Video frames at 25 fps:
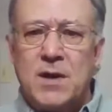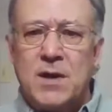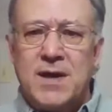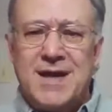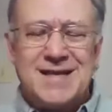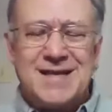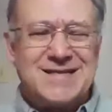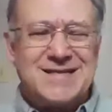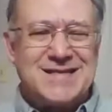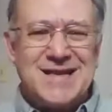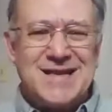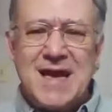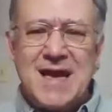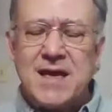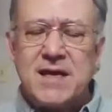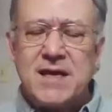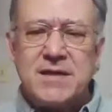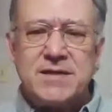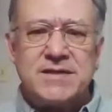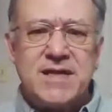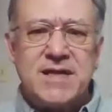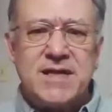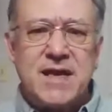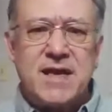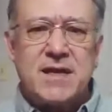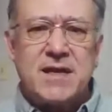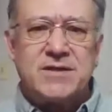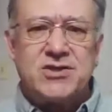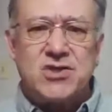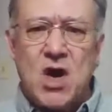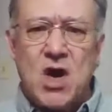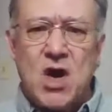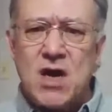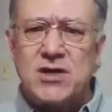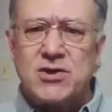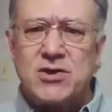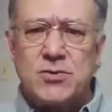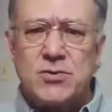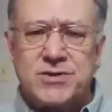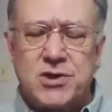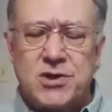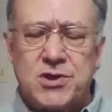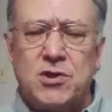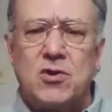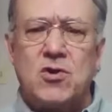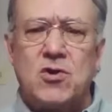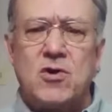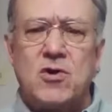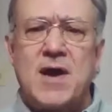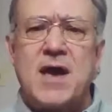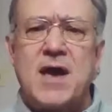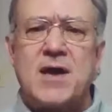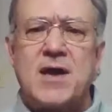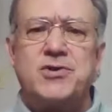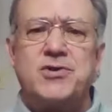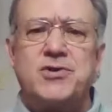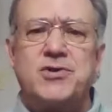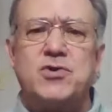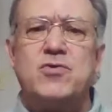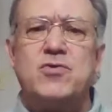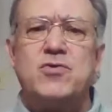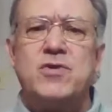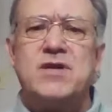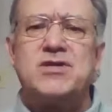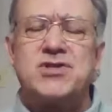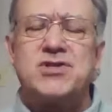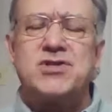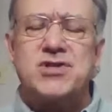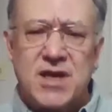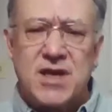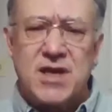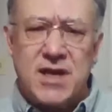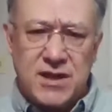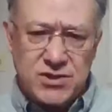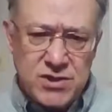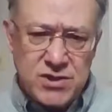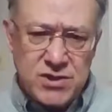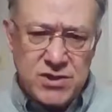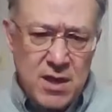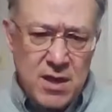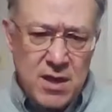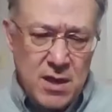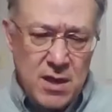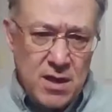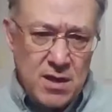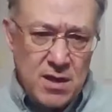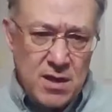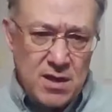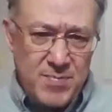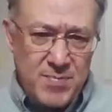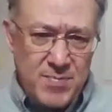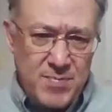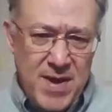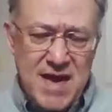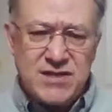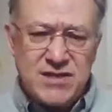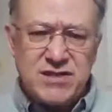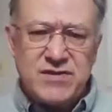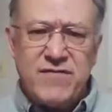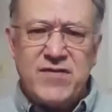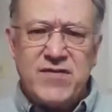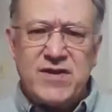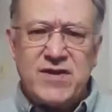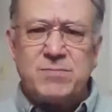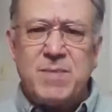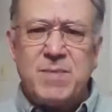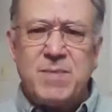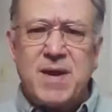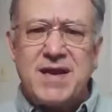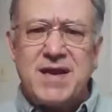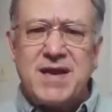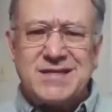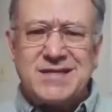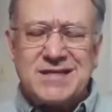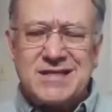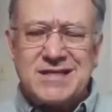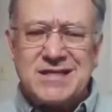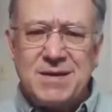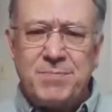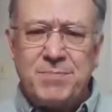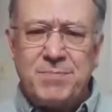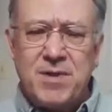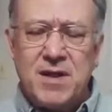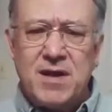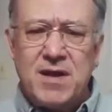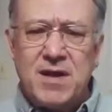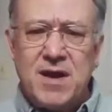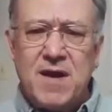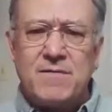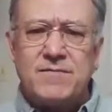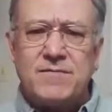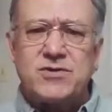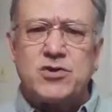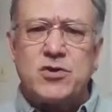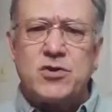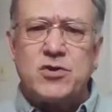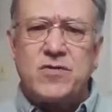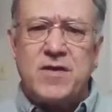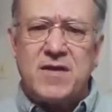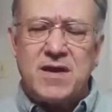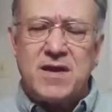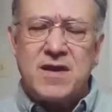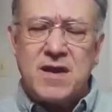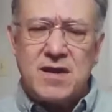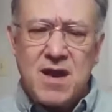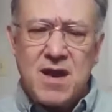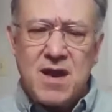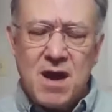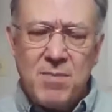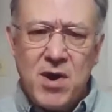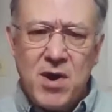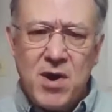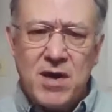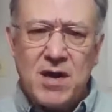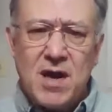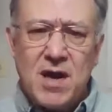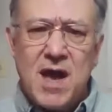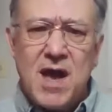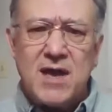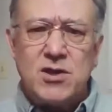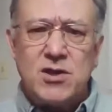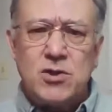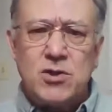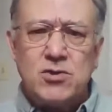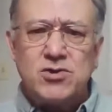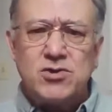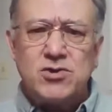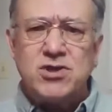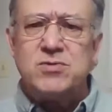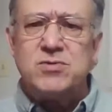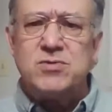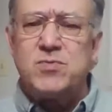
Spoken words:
It's not going to take a doctorate to learn how to do these things. Onpassive has made it simple enough so that they can come online, use these